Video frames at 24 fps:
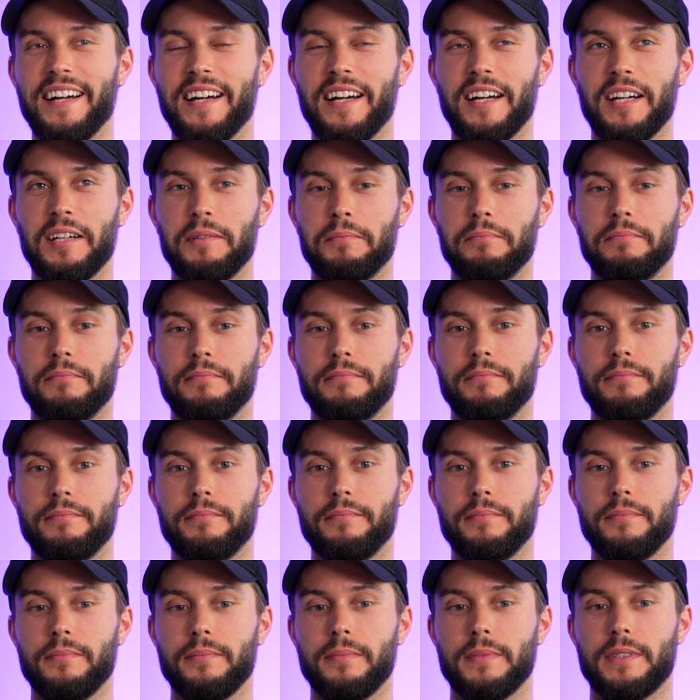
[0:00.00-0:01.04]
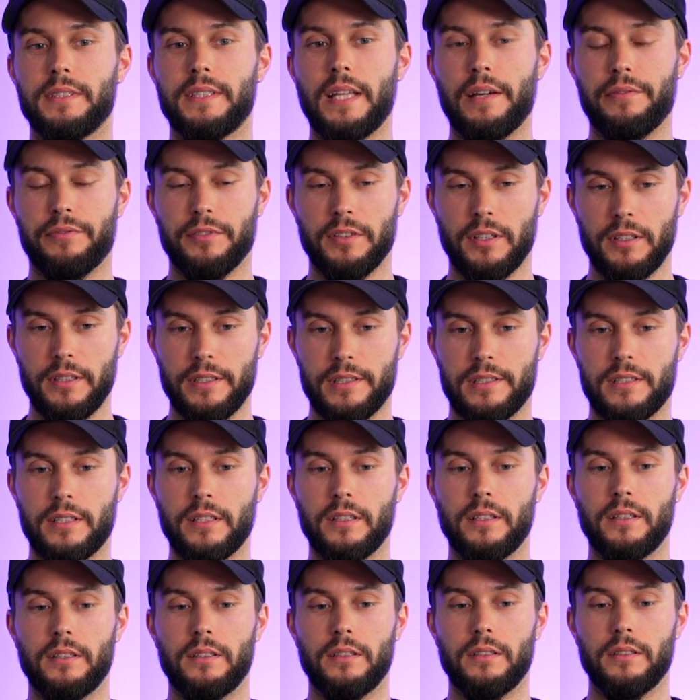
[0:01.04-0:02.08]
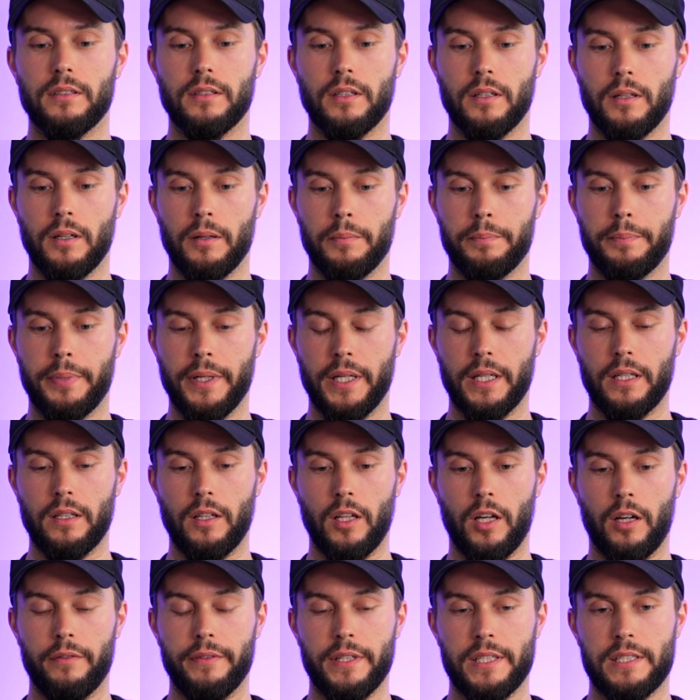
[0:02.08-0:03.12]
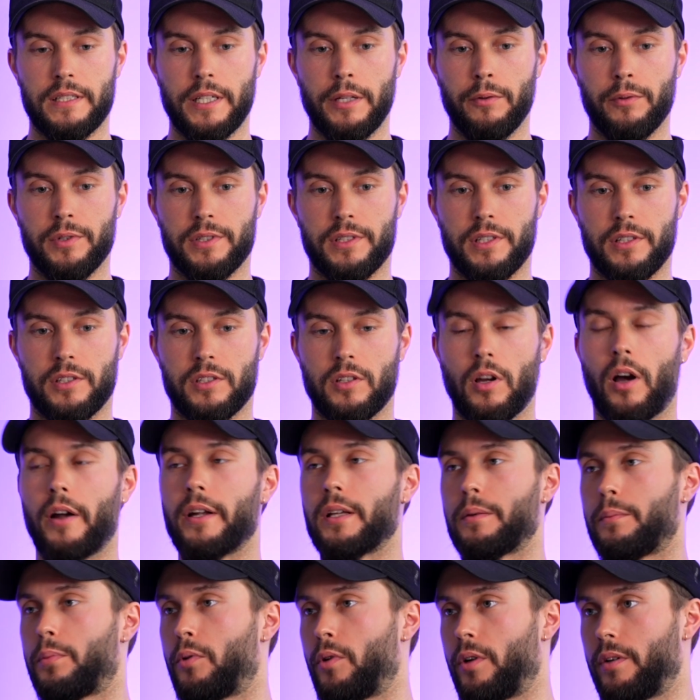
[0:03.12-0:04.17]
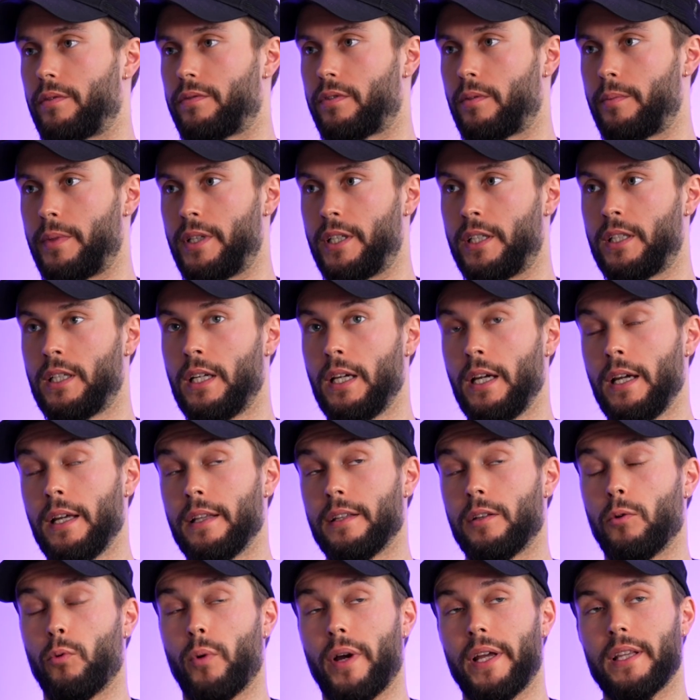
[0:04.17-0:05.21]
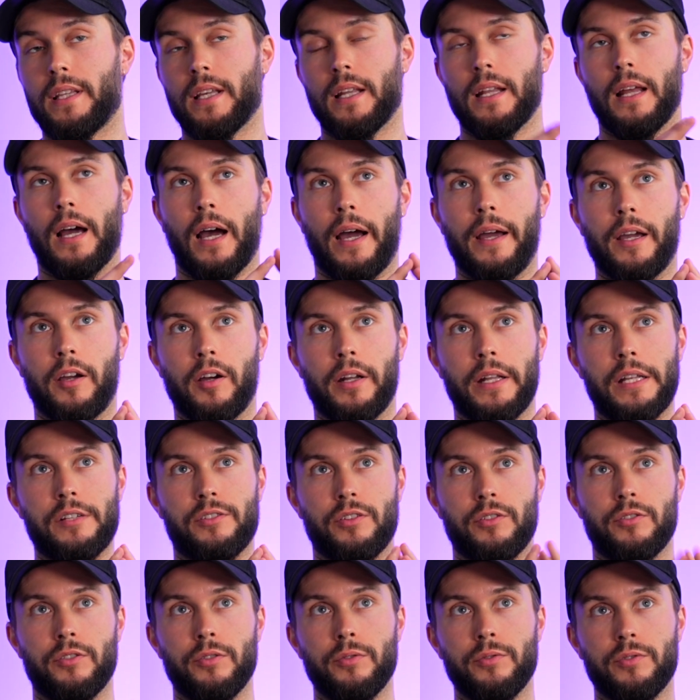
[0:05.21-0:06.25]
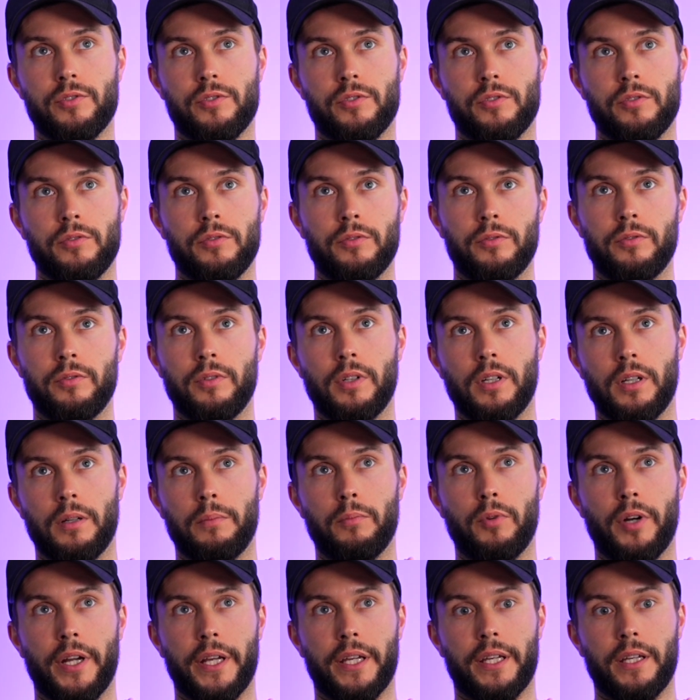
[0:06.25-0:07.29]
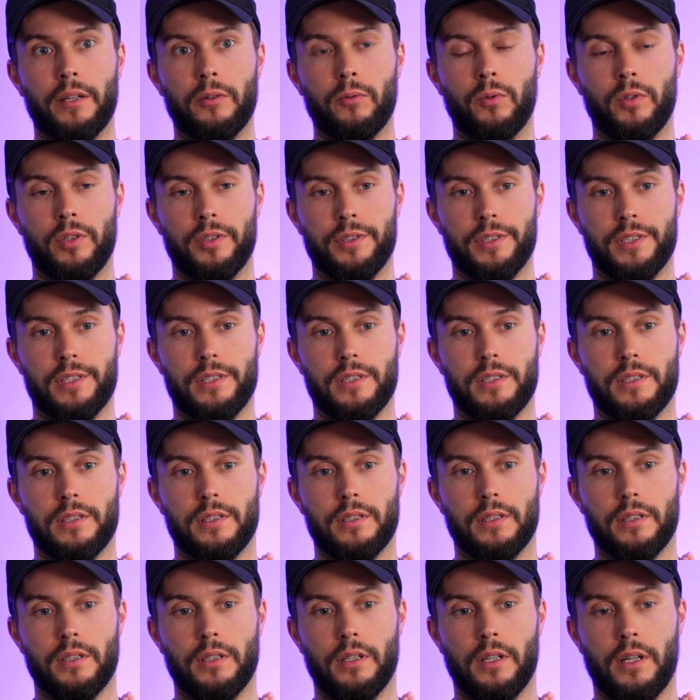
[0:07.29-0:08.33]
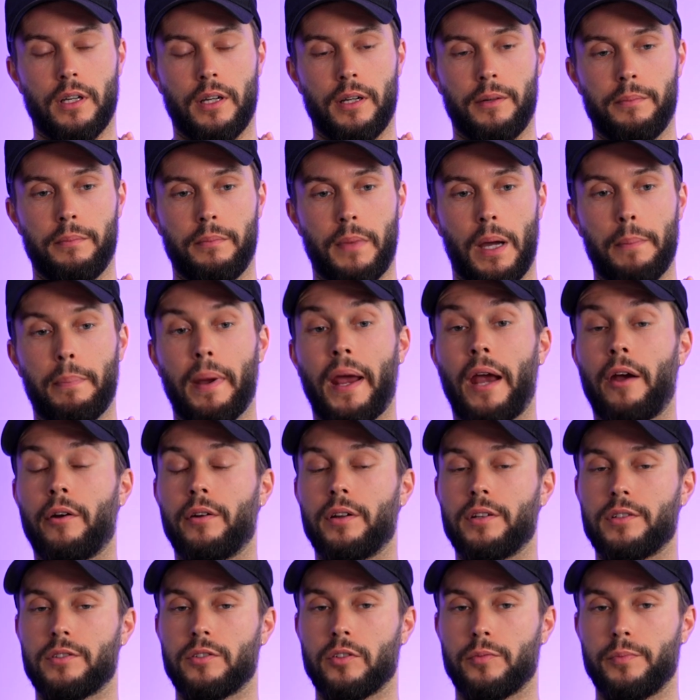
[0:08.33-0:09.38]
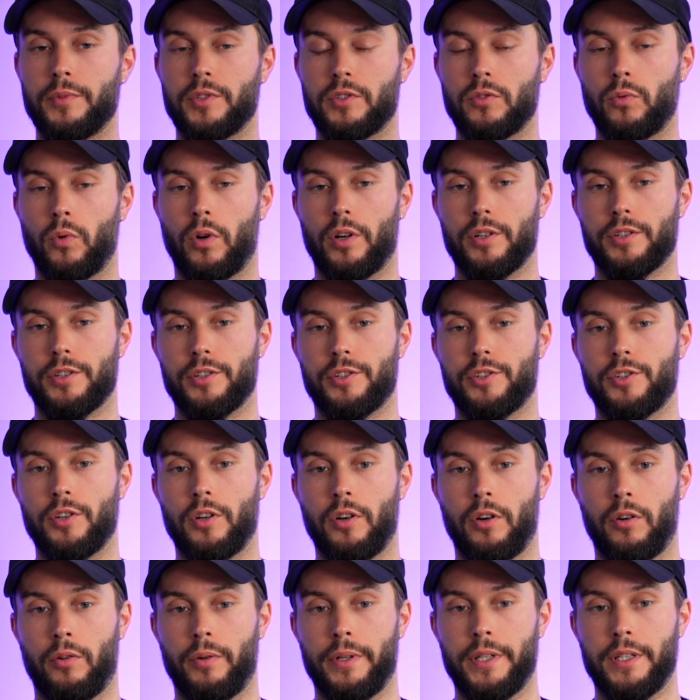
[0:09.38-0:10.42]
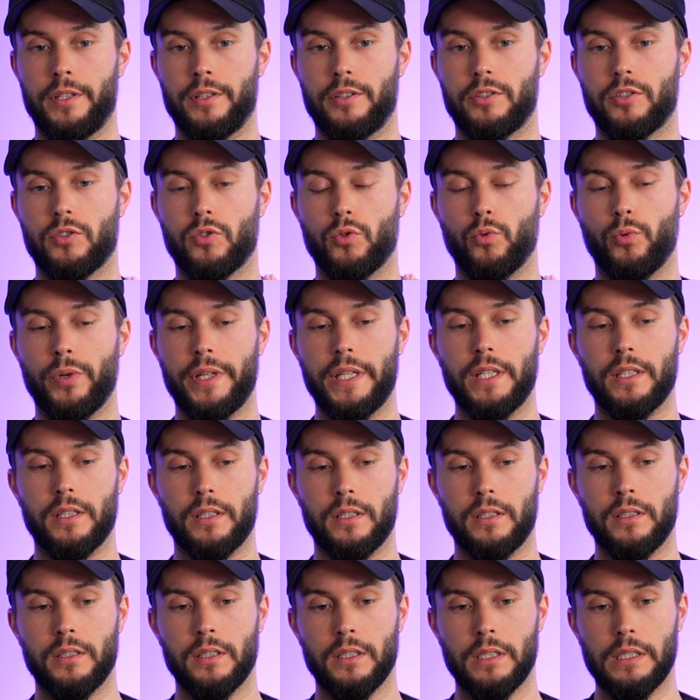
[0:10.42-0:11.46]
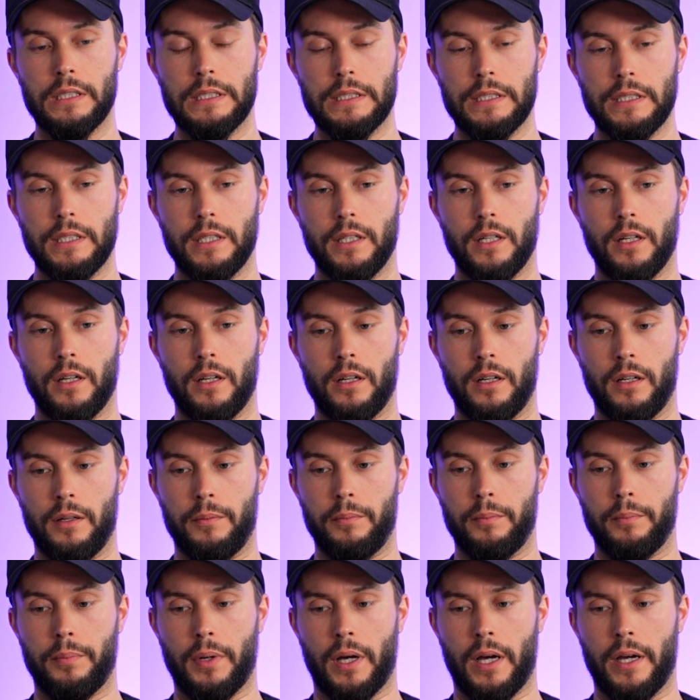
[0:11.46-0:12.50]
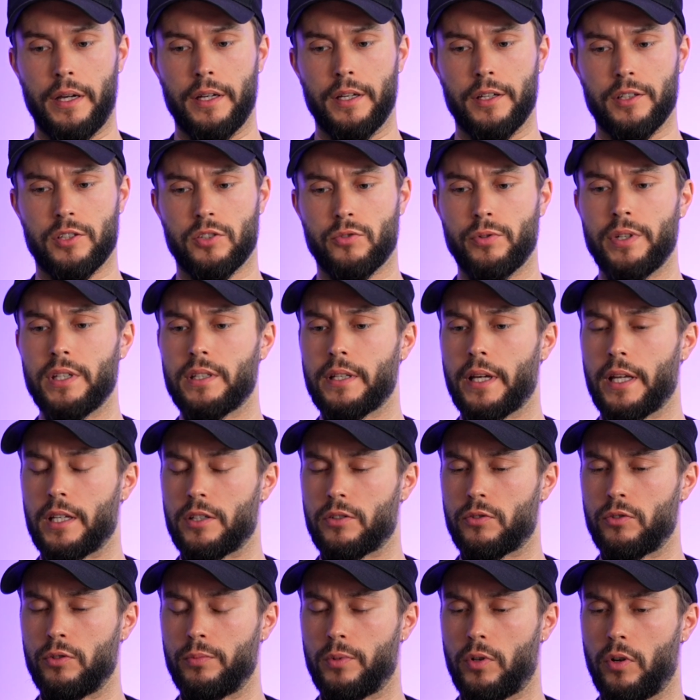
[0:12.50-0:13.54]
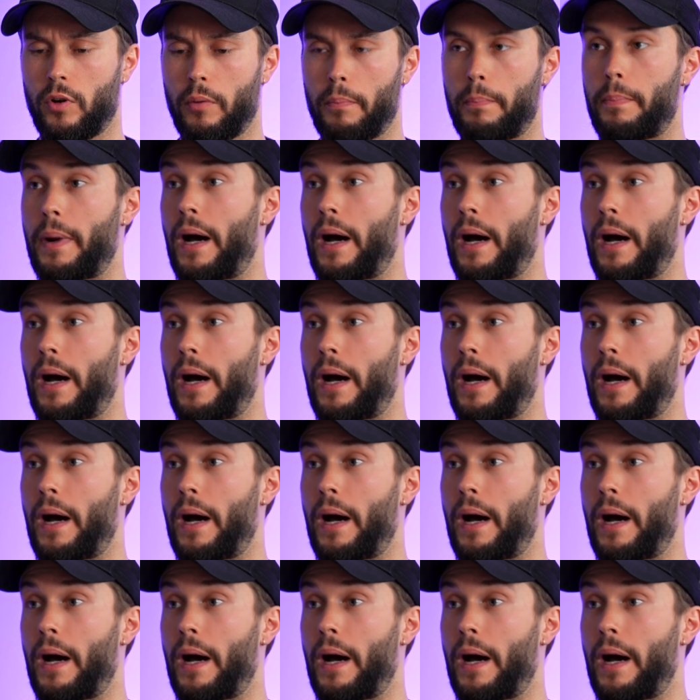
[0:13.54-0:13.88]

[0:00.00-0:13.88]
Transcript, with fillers: um, definitely still a big love. It's it was the starting point for me. The way that I got introduced to uh, breaking was um, my parents took me to watch a show in Sweden um, by a street dance group called